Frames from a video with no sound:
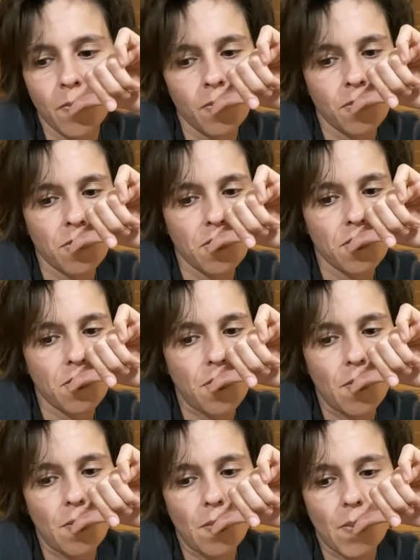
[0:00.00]

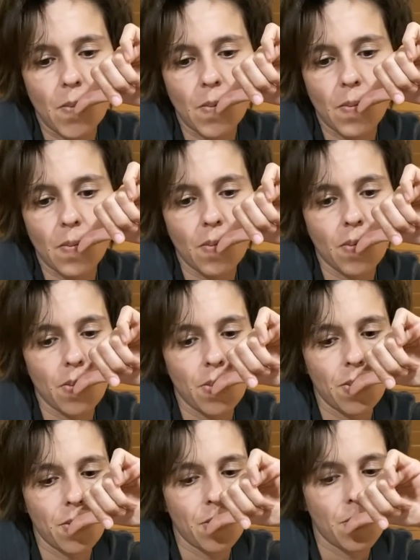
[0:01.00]

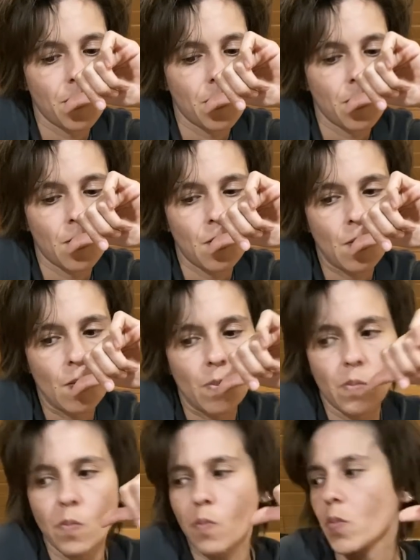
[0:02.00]
Nothing is said.